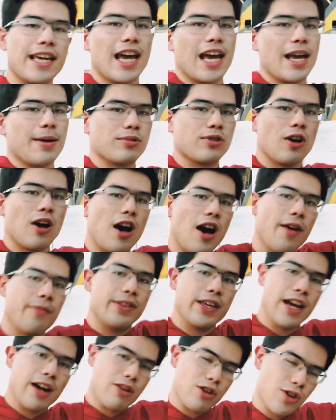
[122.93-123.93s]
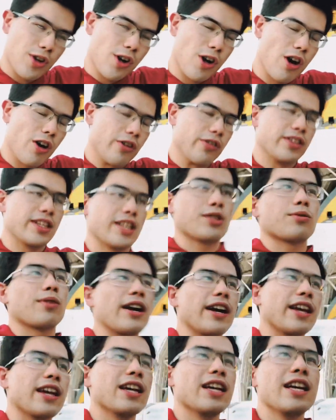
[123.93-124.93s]
games of the Arizona Cardinals. That's
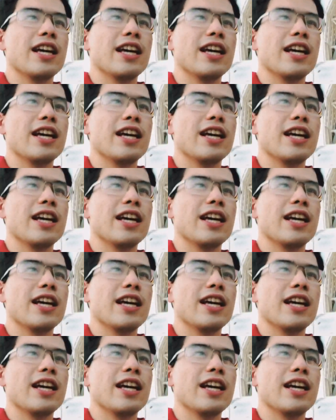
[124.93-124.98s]
right.